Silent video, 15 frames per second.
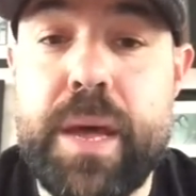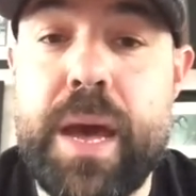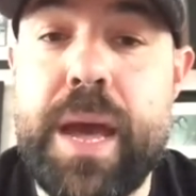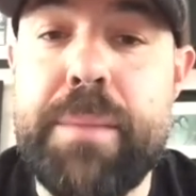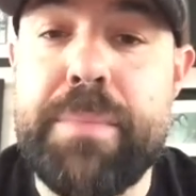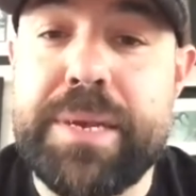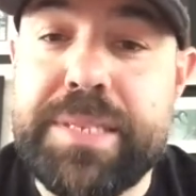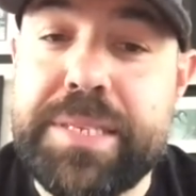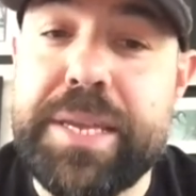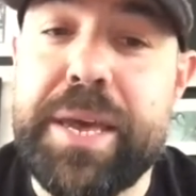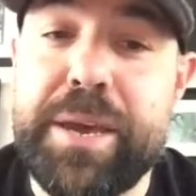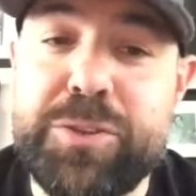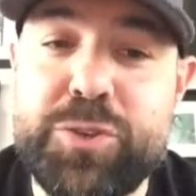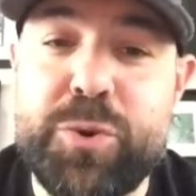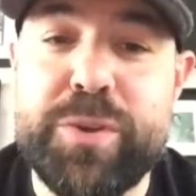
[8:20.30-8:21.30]
I must say
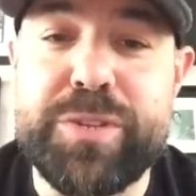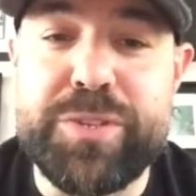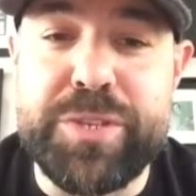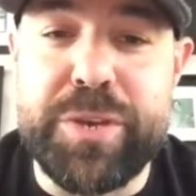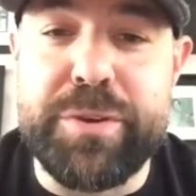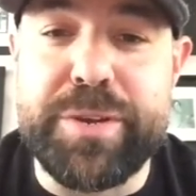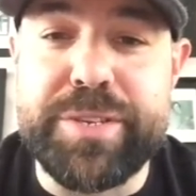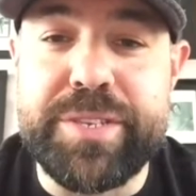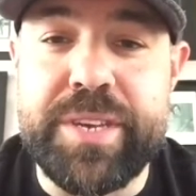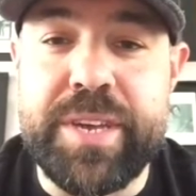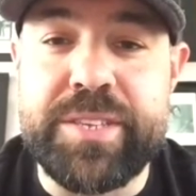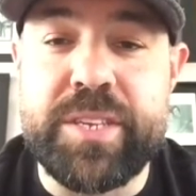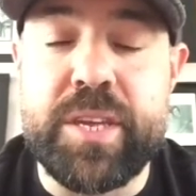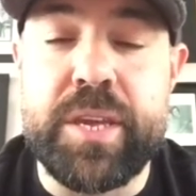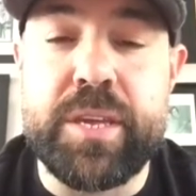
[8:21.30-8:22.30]
I enjoy the series,
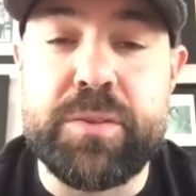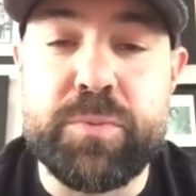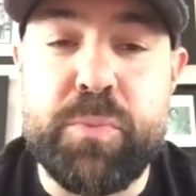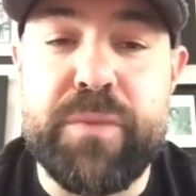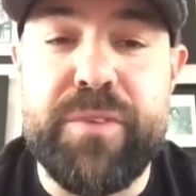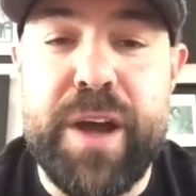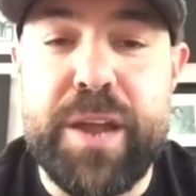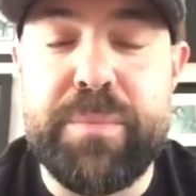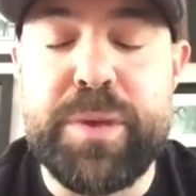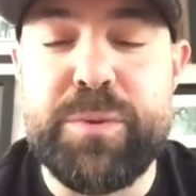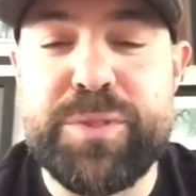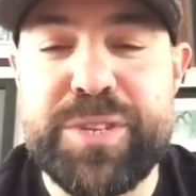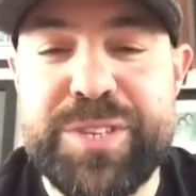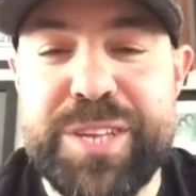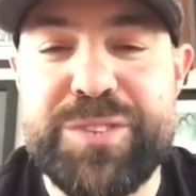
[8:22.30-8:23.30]
as it has provided me
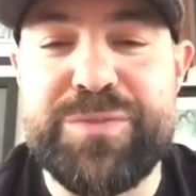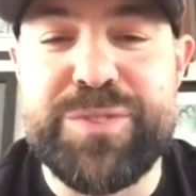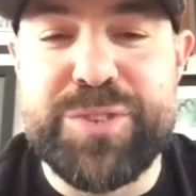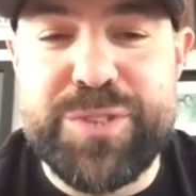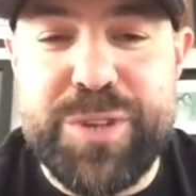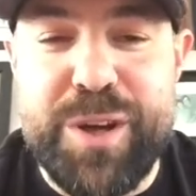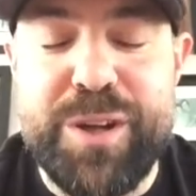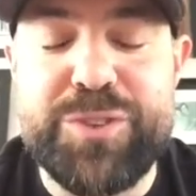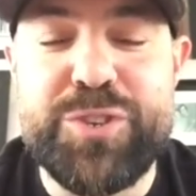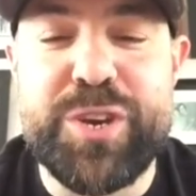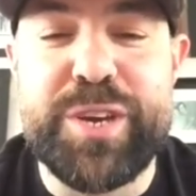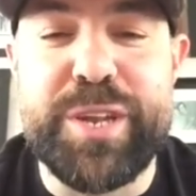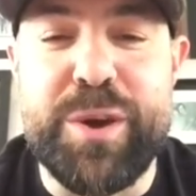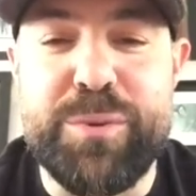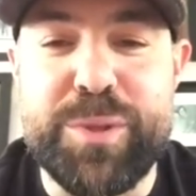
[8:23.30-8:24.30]
with a sense of
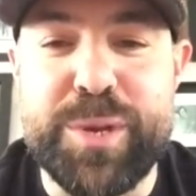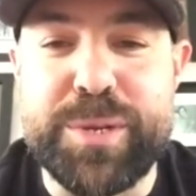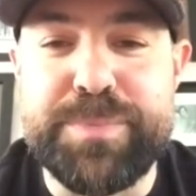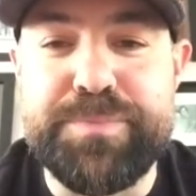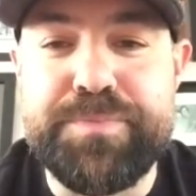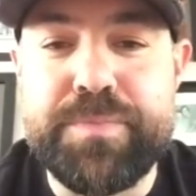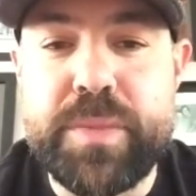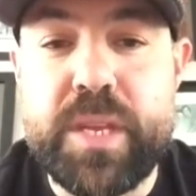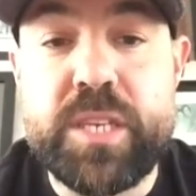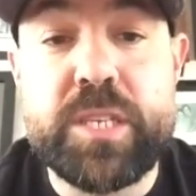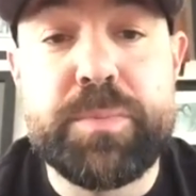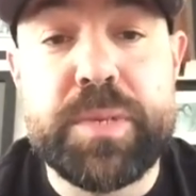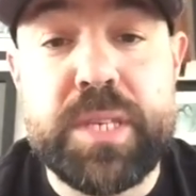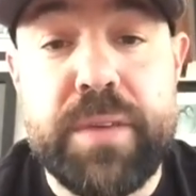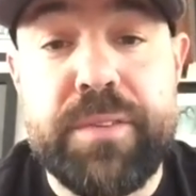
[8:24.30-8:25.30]
nostalgia and outlook.
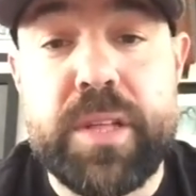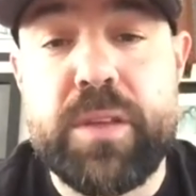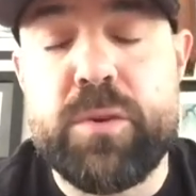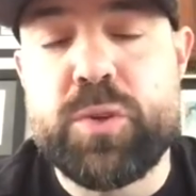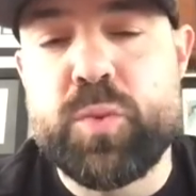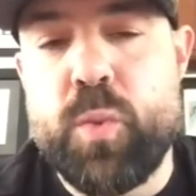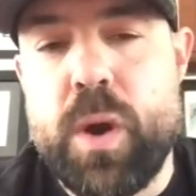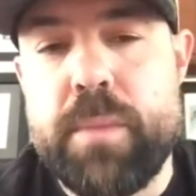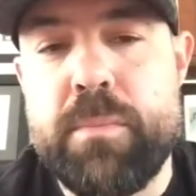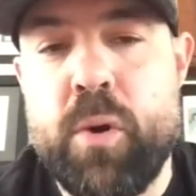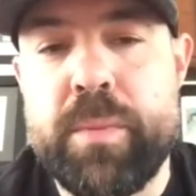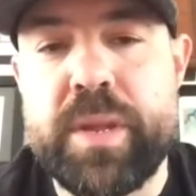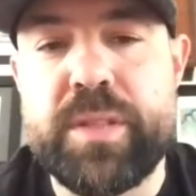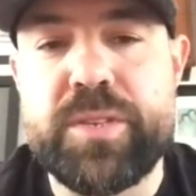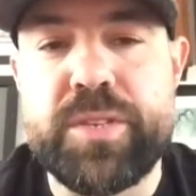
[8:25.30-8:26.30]
Specifically, there was one
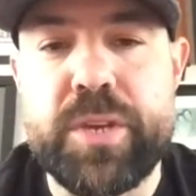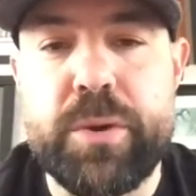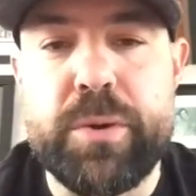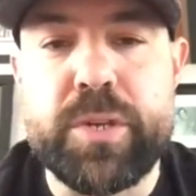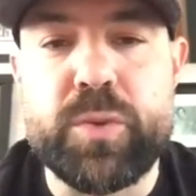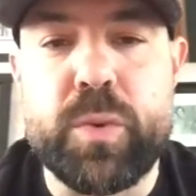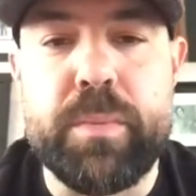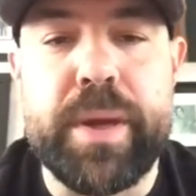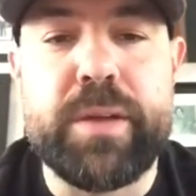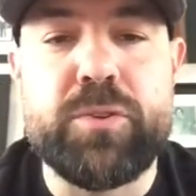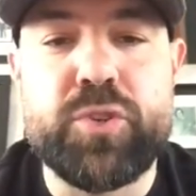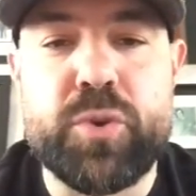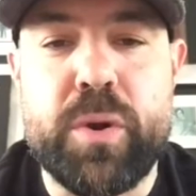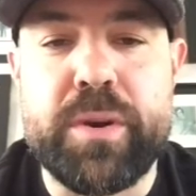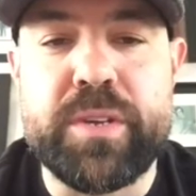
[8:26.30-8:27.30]
moment in the series when Michael
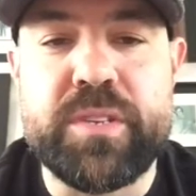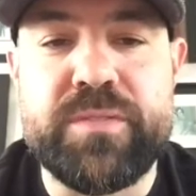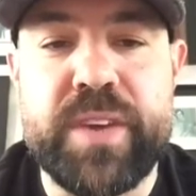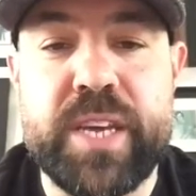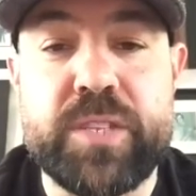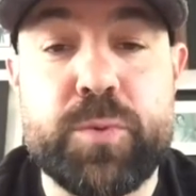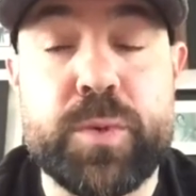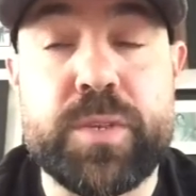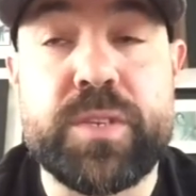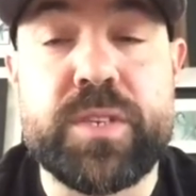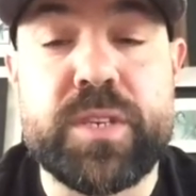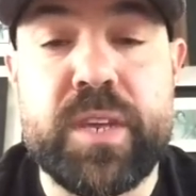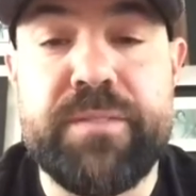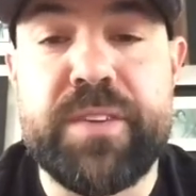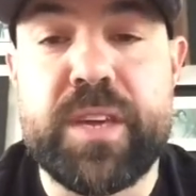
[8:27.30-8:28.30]
Jordan is faced with
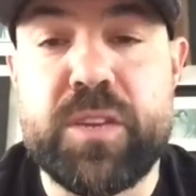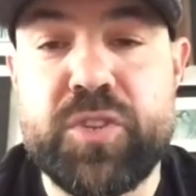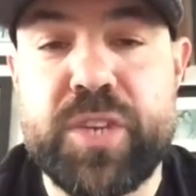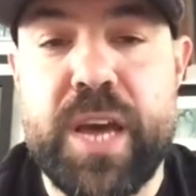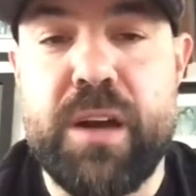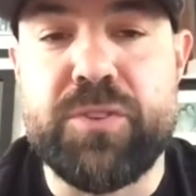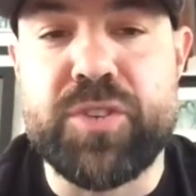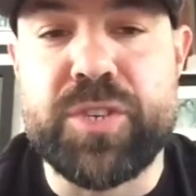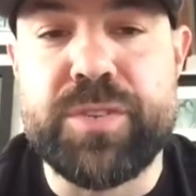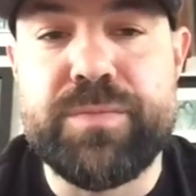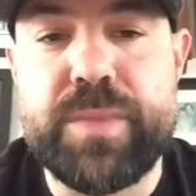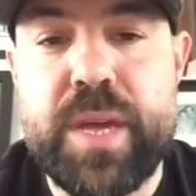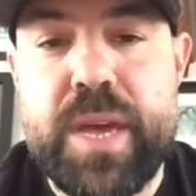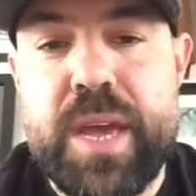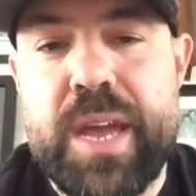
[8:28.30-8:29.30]
significant challenges,
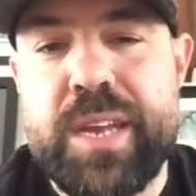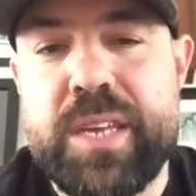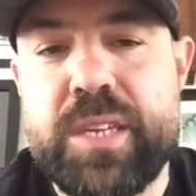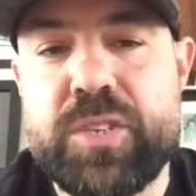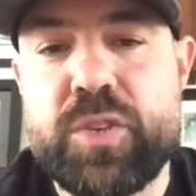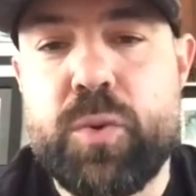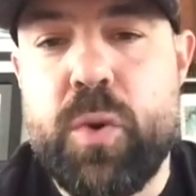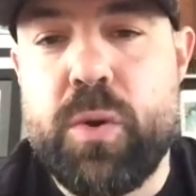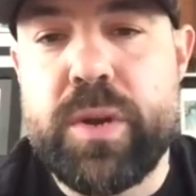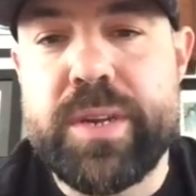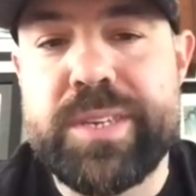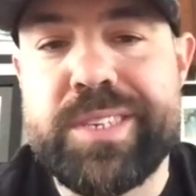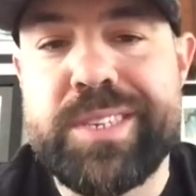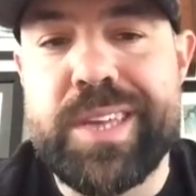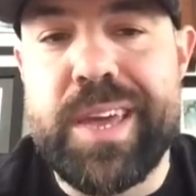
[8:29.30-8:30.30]
and he is quoted
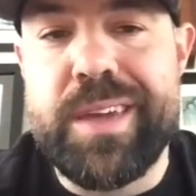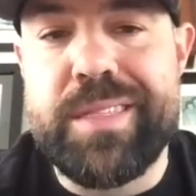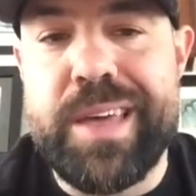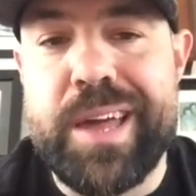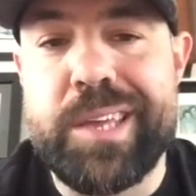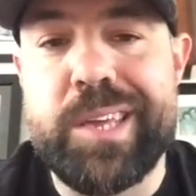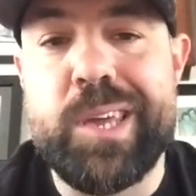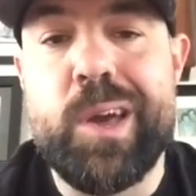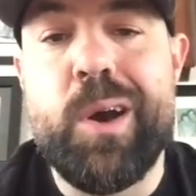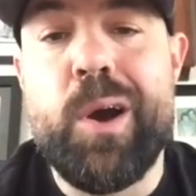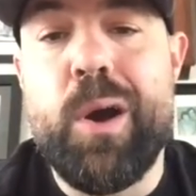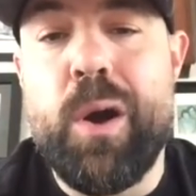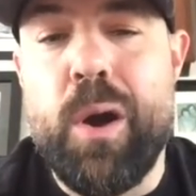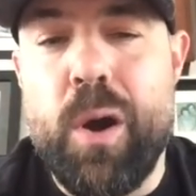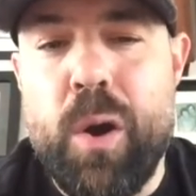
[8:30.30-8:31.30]
as saying that he
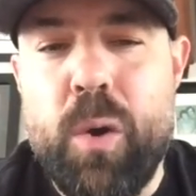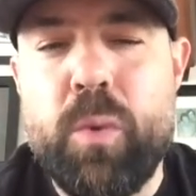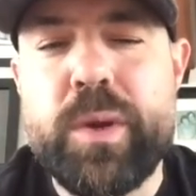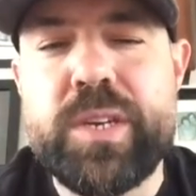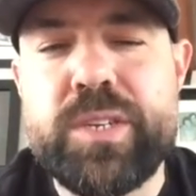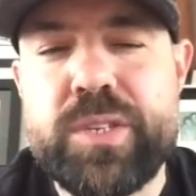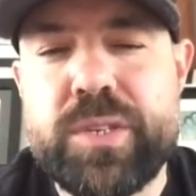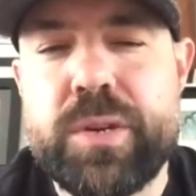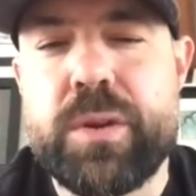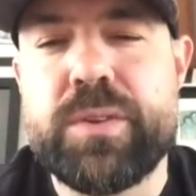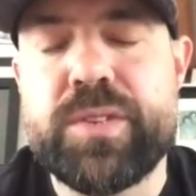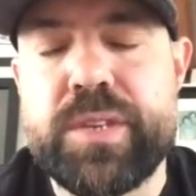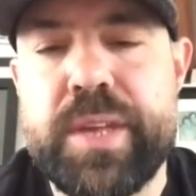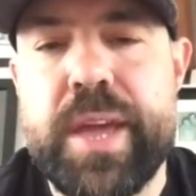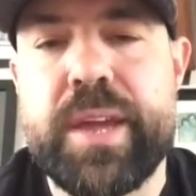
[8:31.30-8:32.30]
always
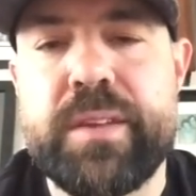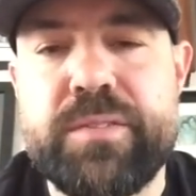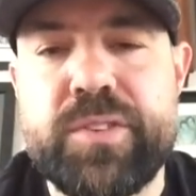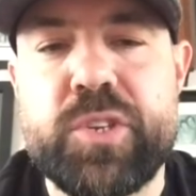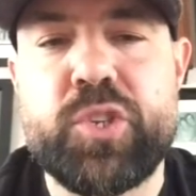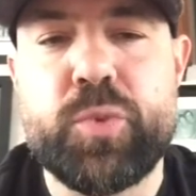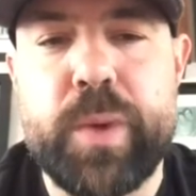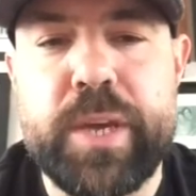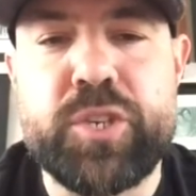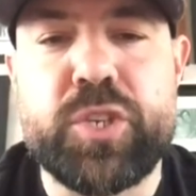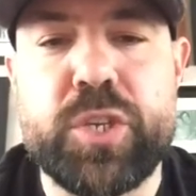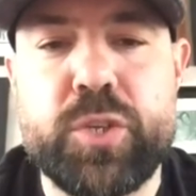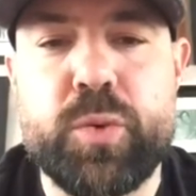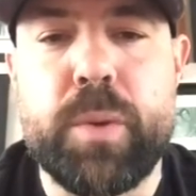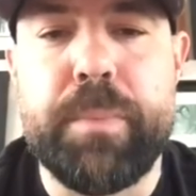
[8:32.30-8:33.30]
turns a negative situation
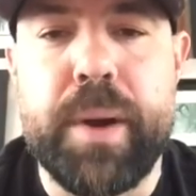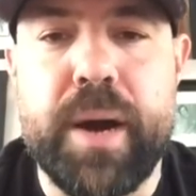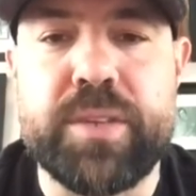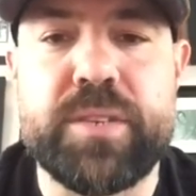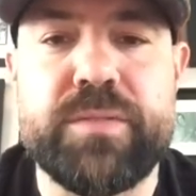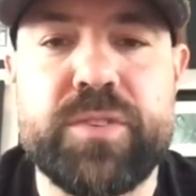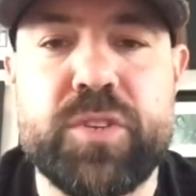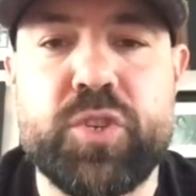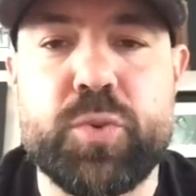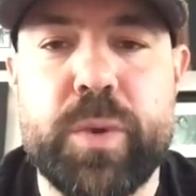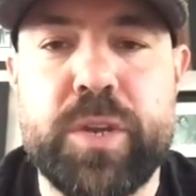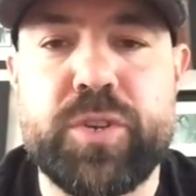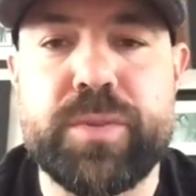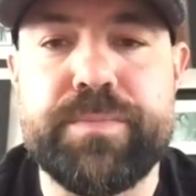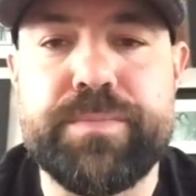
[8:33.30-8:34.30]
into a positive
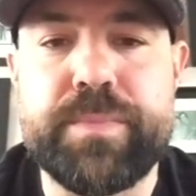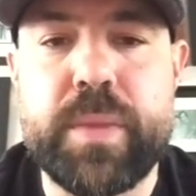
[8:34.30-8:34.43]
situation.